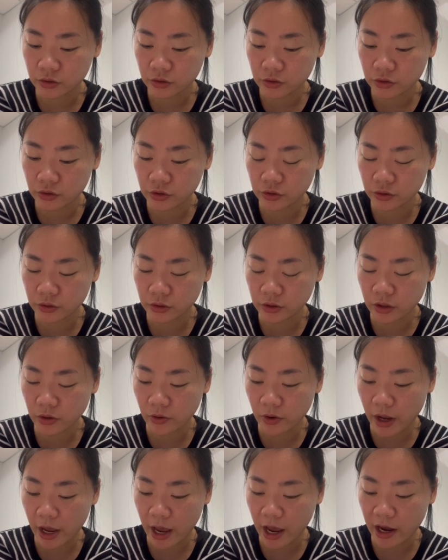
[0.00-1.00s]
to
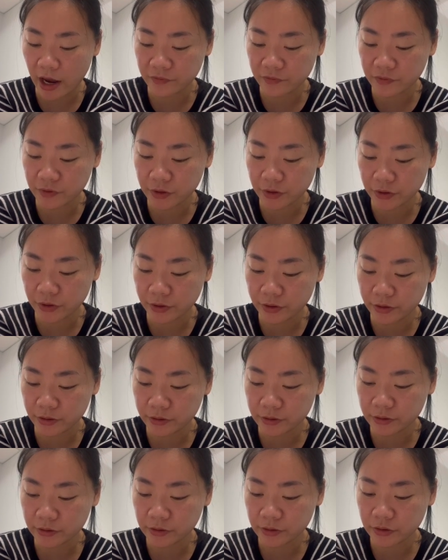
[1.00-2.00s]
look
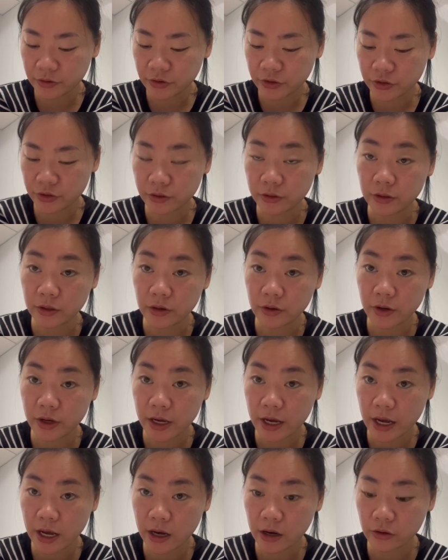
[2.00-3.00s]
after, to look
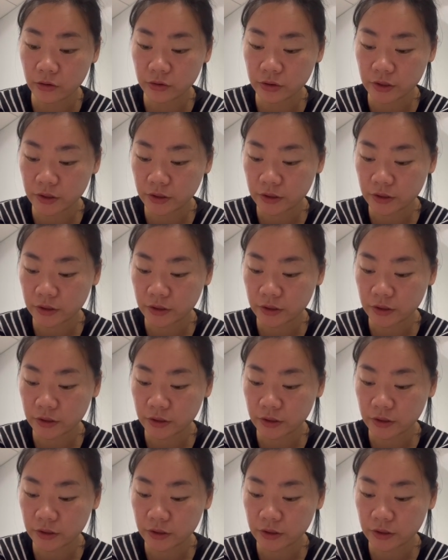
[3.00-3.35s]
out.